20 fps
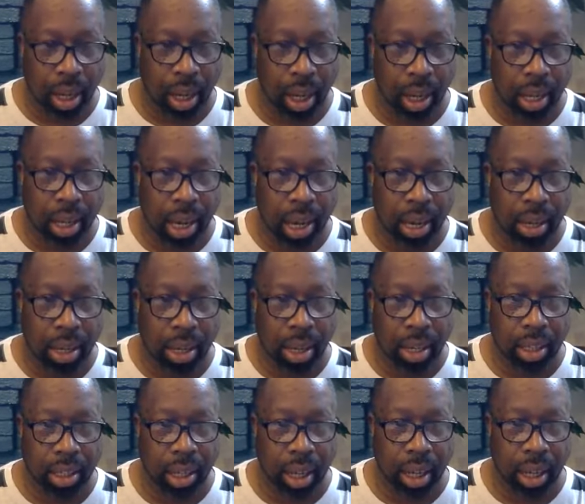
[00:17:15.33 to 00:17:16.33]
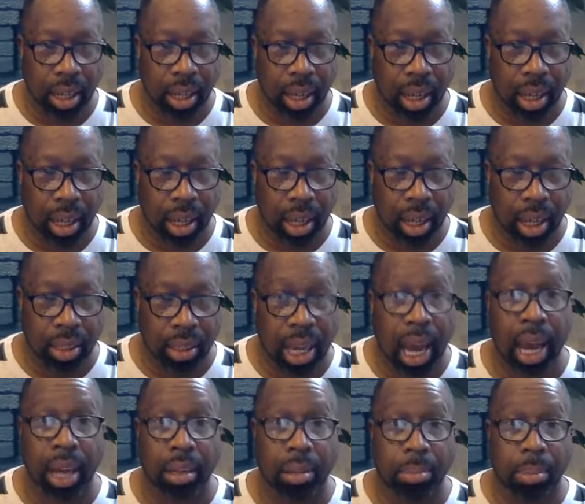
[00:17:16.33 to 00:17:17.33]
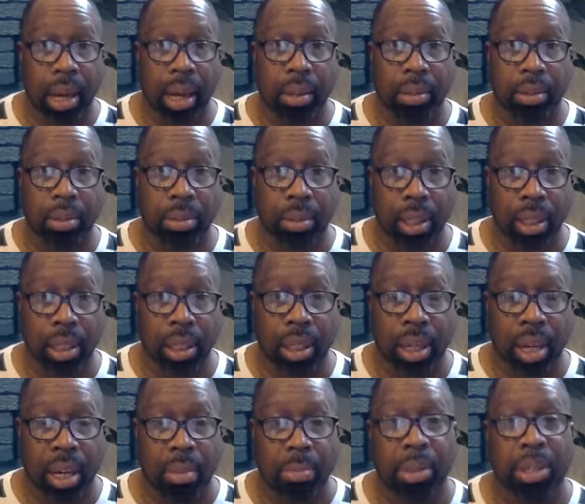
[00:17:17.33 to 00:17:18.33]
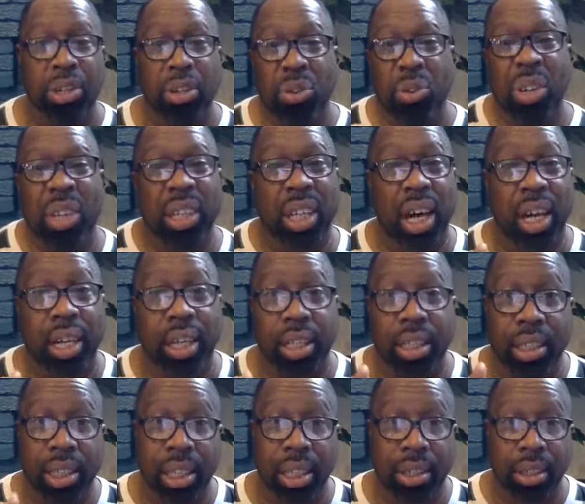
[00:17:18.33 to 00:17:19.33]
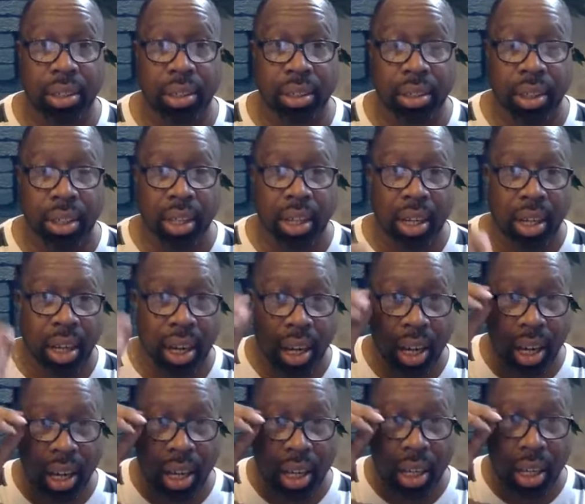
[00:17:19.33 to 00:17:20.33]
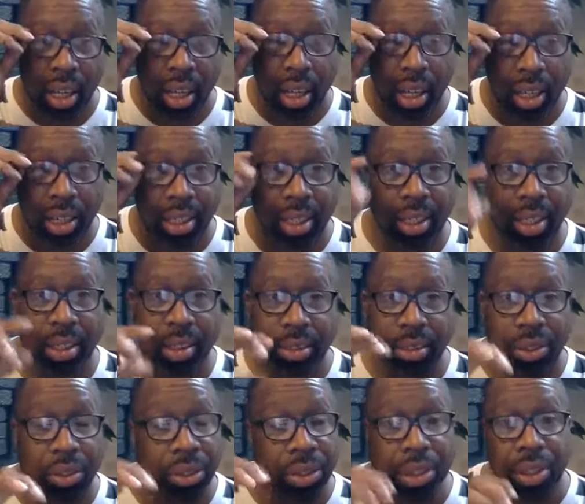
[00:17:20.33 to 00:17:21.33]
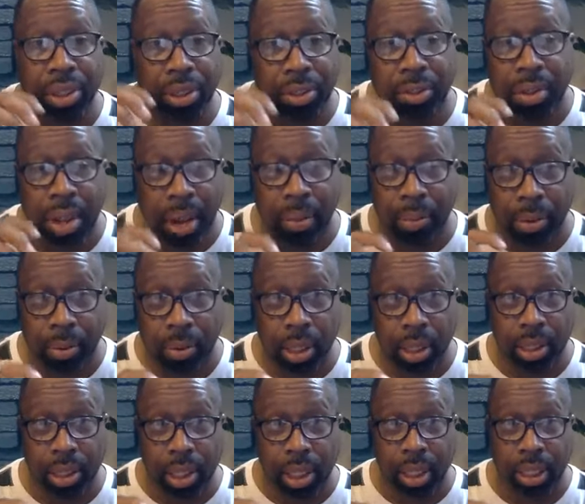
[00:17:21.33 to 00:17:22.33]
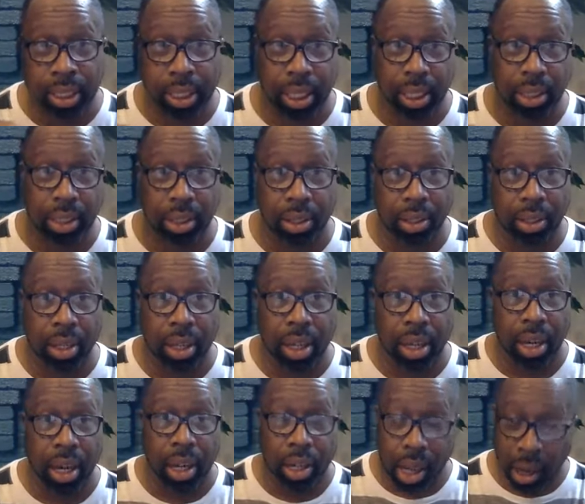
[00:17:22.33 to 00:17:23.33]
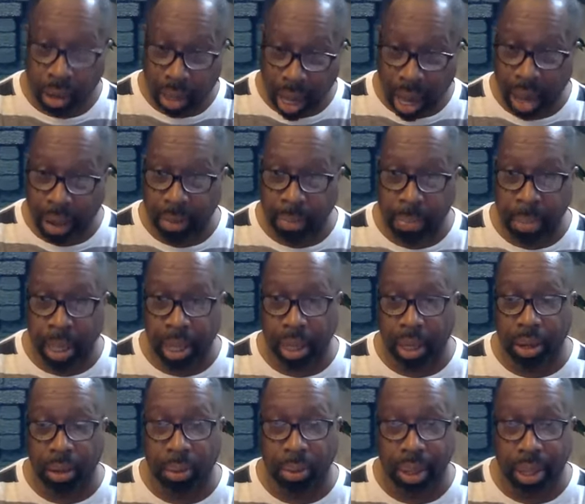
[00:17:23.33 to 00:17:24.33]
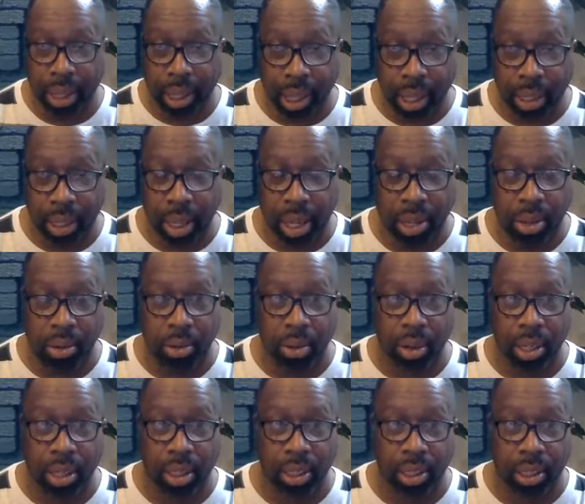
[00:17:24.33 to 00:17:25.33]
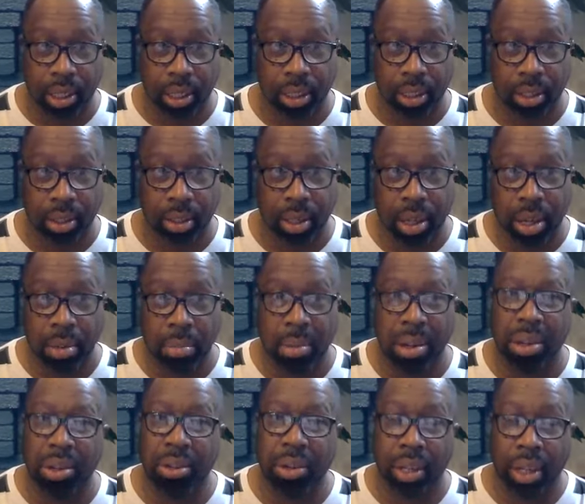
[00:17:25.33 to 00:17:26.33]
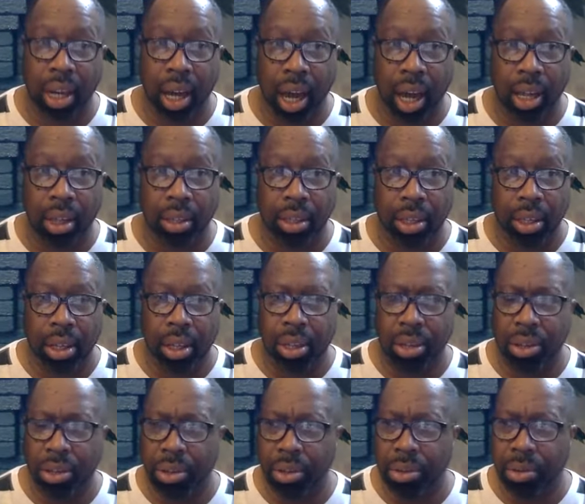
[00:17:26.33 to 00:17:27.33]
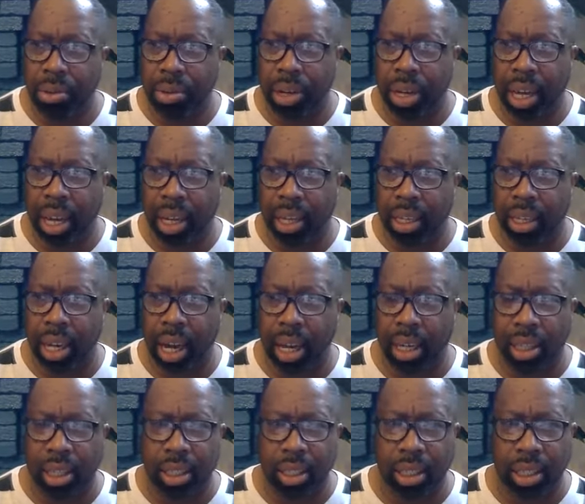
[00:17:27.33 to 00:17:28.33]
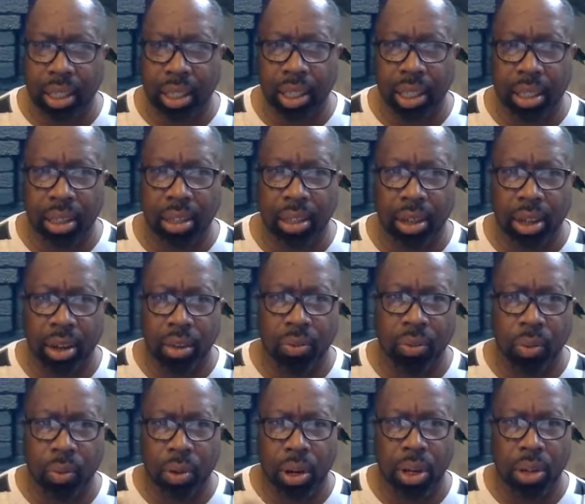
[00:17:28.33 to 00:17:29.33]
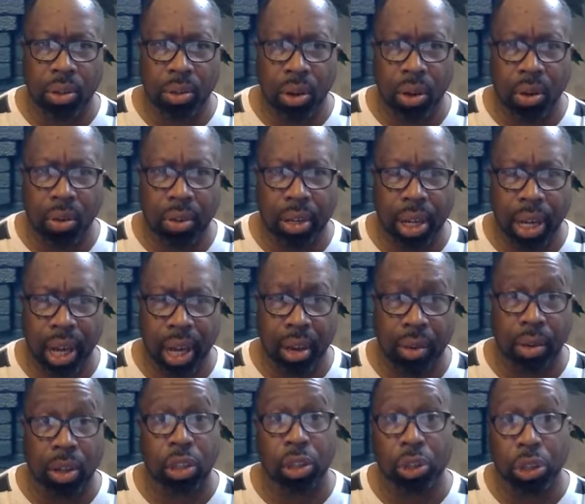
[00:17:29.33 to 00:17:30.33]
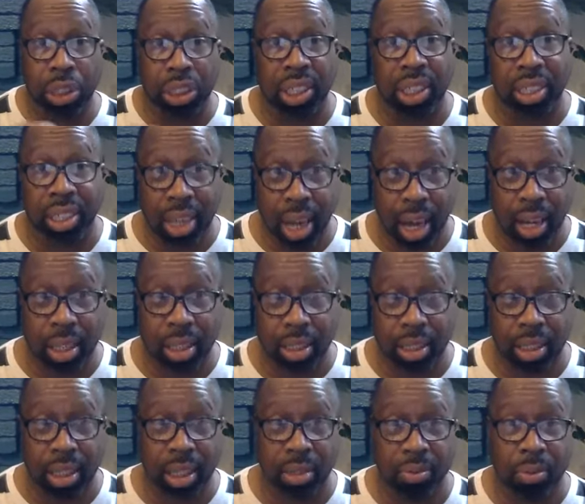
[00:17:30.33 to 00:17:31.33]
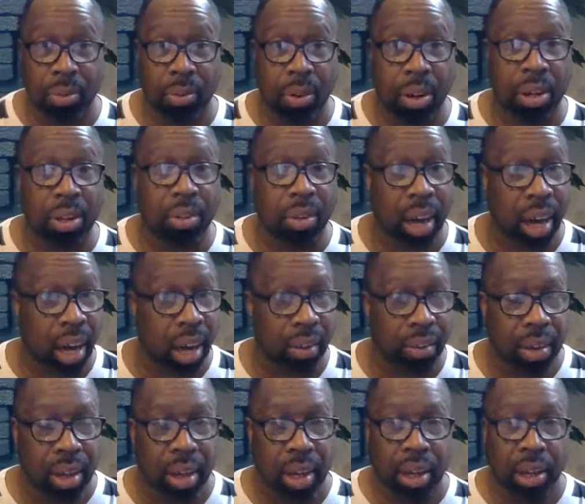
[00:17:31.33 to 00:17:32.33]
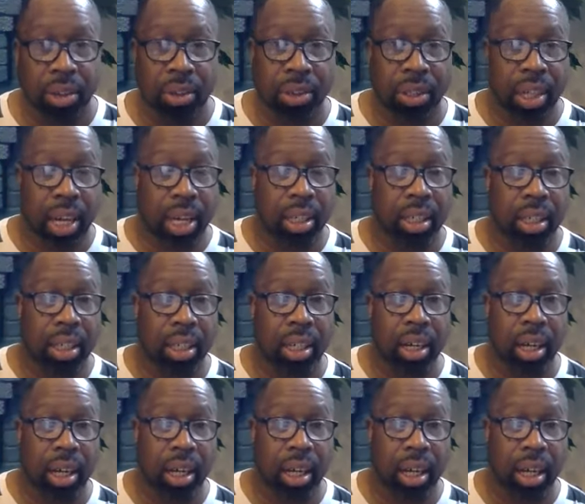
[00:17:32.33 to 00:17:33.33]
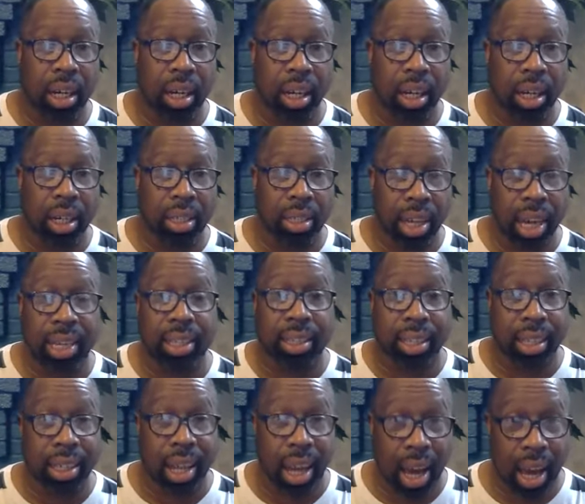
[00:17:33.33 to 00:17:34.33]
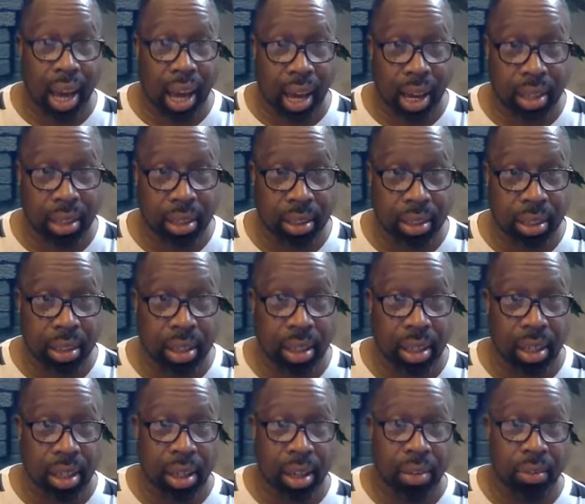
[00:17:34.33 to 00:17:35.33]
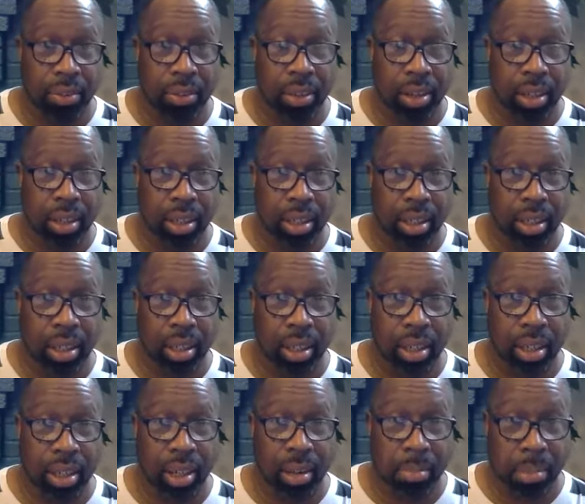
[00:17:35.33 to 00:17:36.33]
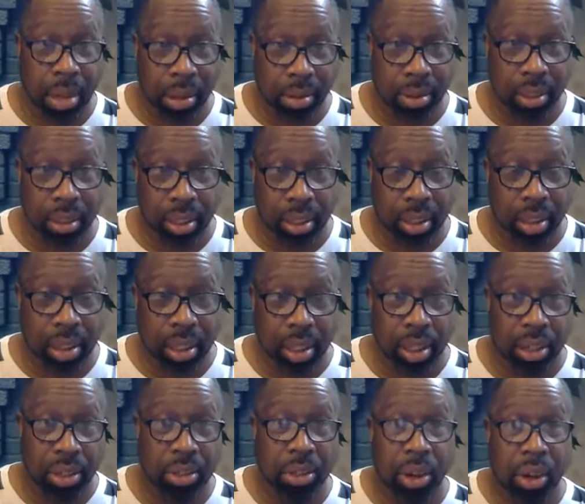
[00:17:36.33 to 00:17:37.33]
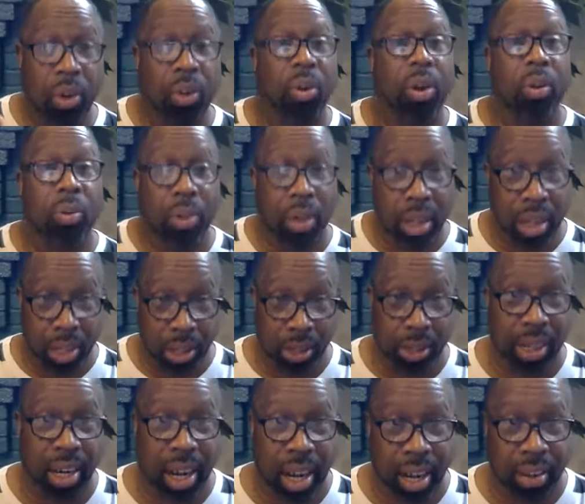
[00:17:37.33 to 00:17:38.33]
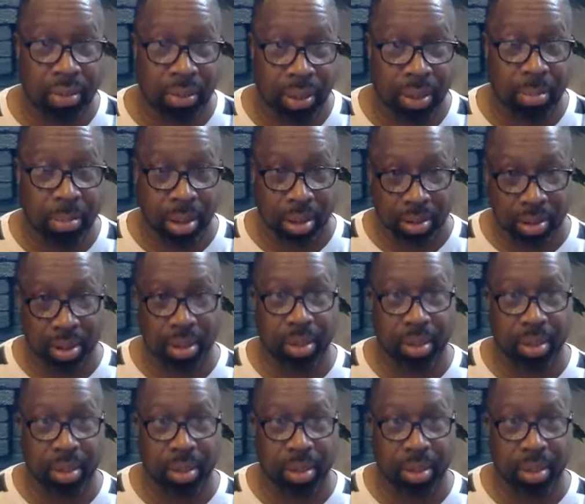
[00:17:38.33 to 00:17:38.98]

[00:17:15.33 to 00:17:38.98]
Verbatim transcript: a a, a, a, a, a title bout with, but you are not a contender. Uh, uh, you you never was a contender. Now life make you think that you are a contender, but you're not. You cannot contend for what you already have, or you should not contend for what you have. You're not the uh, uh, uh next in line for uh, a miracle. You're the only one in your line for a miracle.